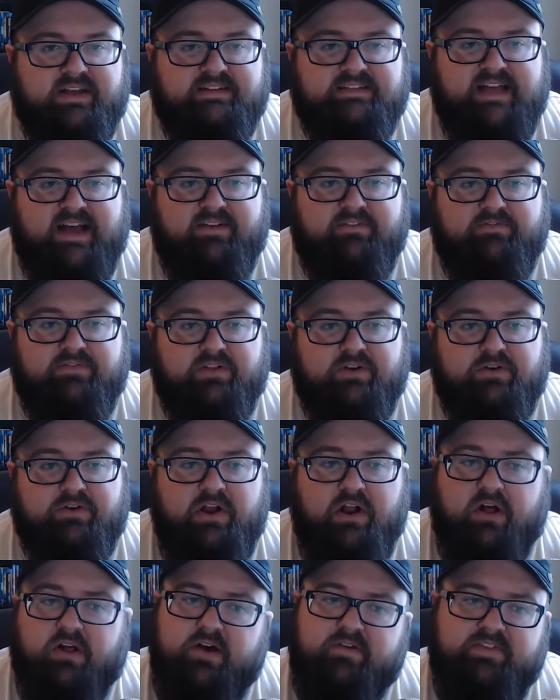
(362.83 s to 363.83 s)
I've learned
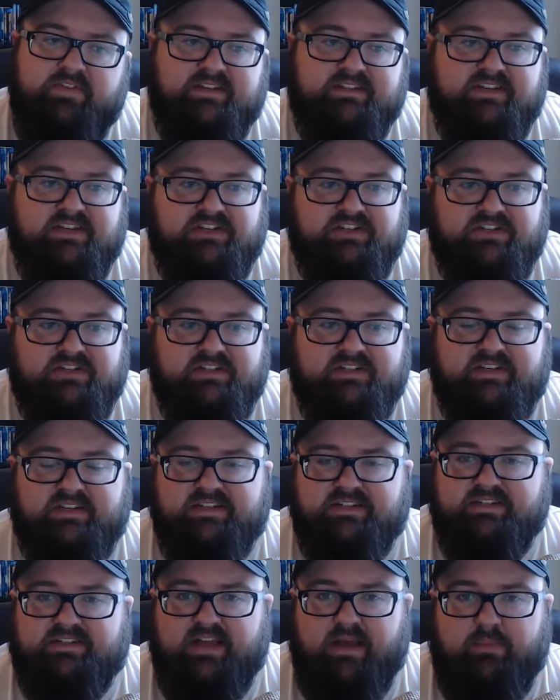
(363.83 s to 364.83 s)
in all of these dishes,
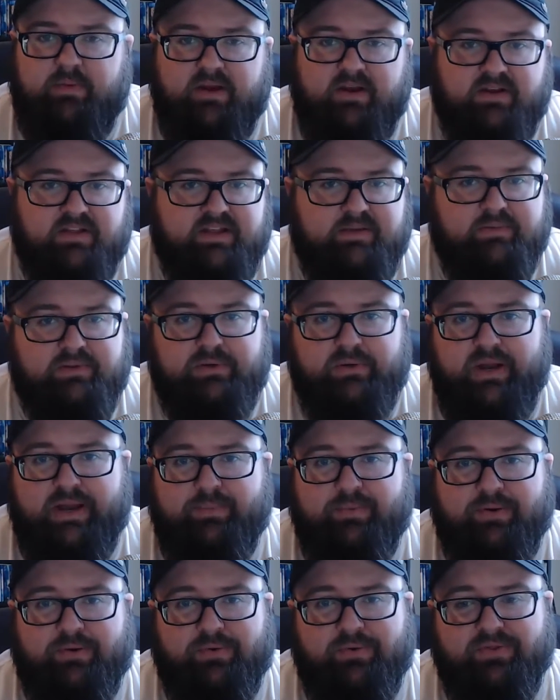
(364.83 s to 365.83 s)
because apparently Blue
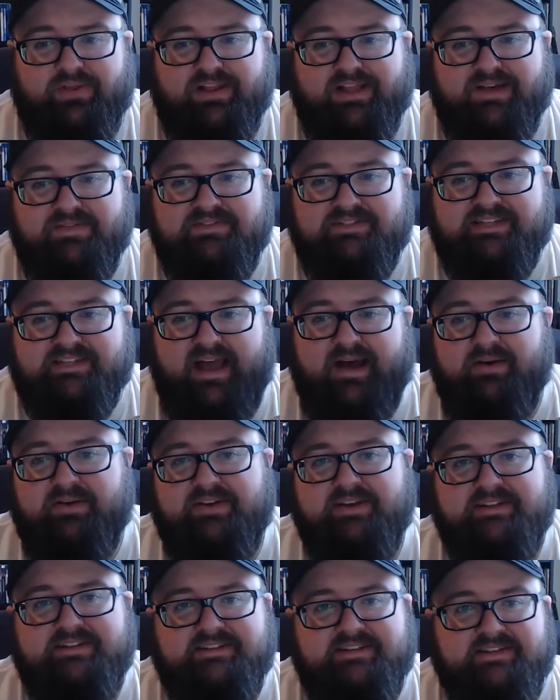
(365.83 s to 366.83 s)
Apron really loves
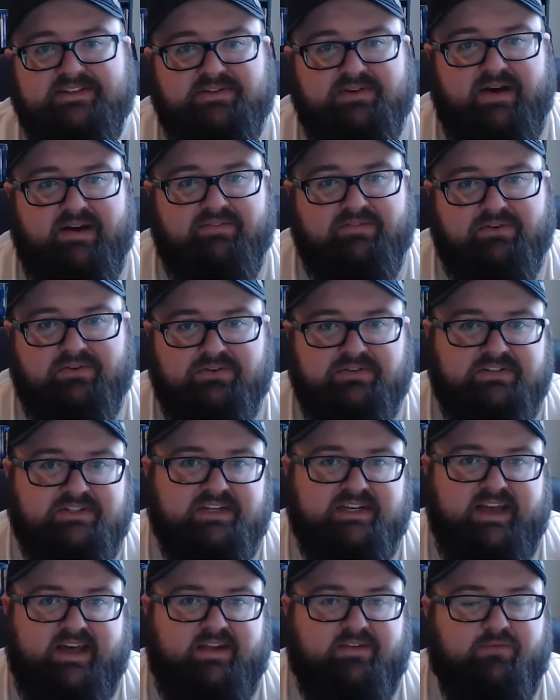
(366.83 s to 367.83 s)
scallions, and so I've learned to
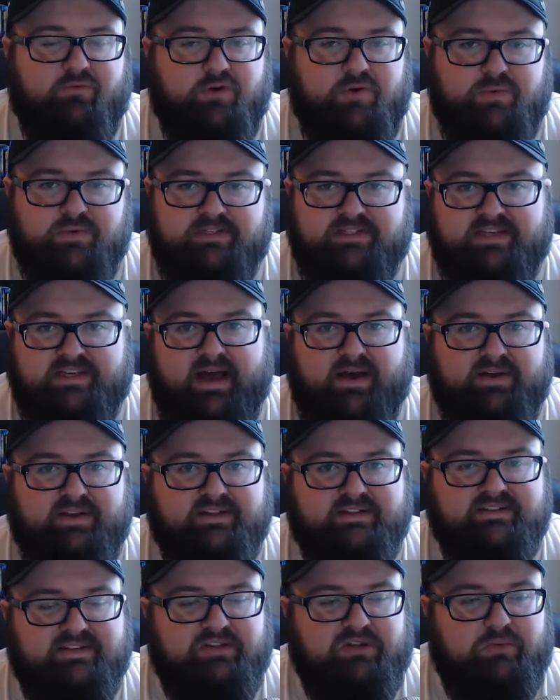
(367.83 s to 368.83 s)
kind of work with
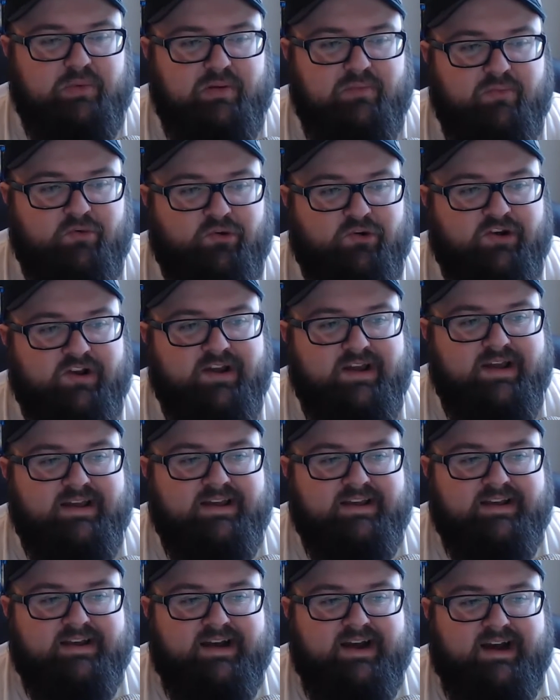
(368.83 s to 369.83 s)
scallions a little bit more.
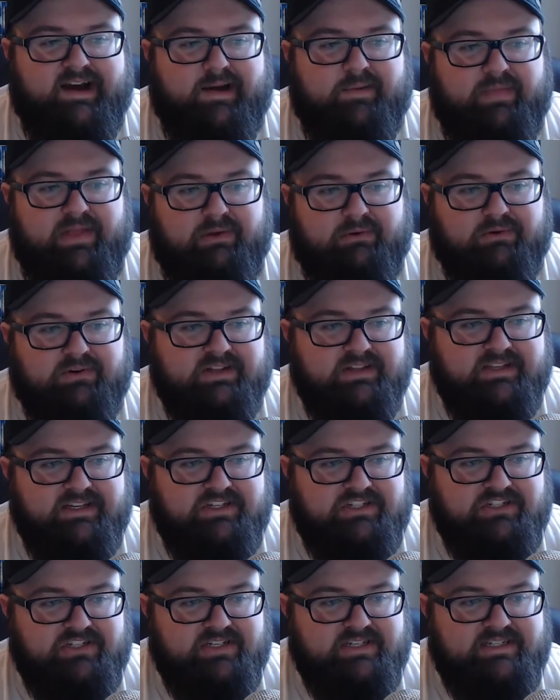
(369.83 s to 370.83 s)
They were
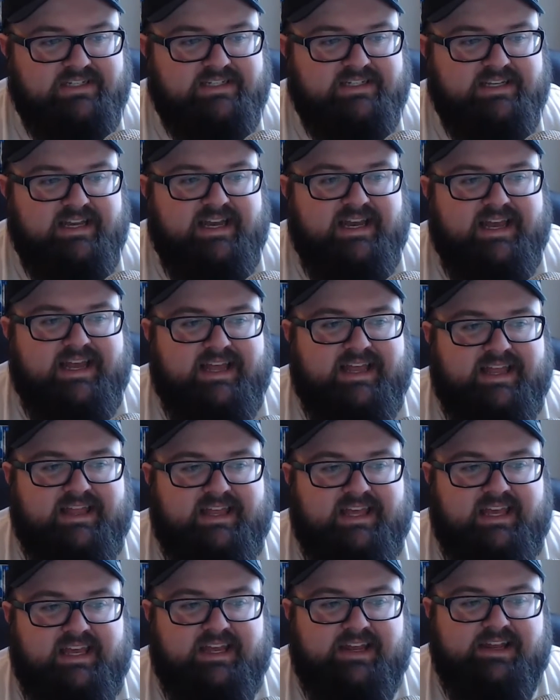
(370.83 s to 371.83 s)
delicious.
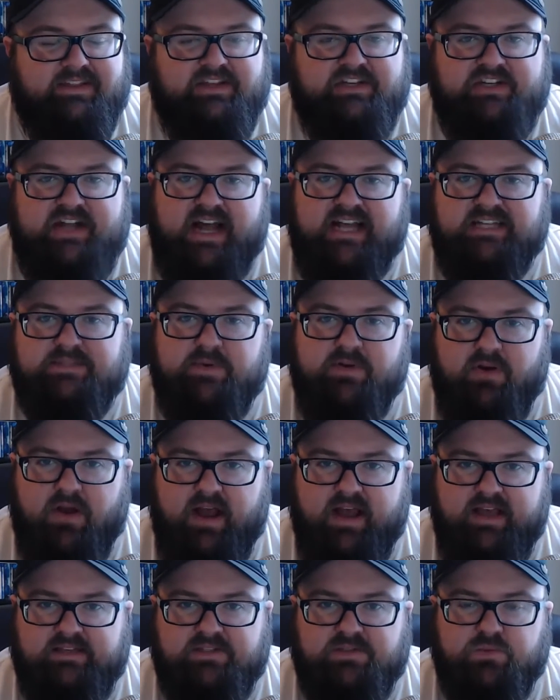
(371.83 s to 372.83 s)
The jasmine
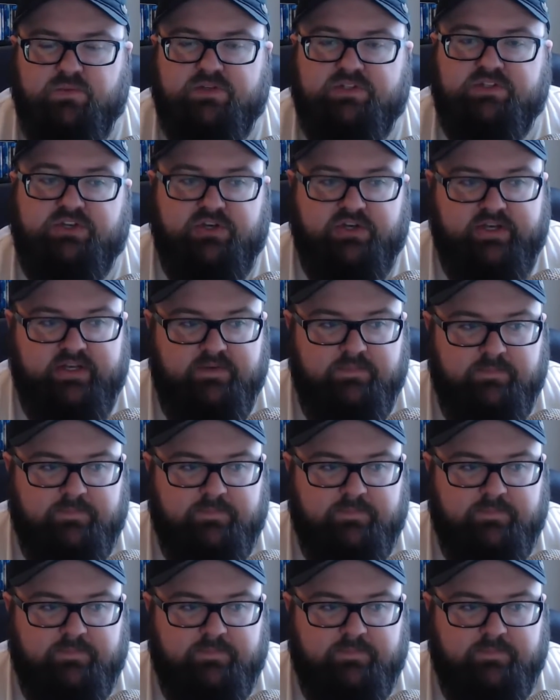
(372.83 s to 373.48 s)
rice was good.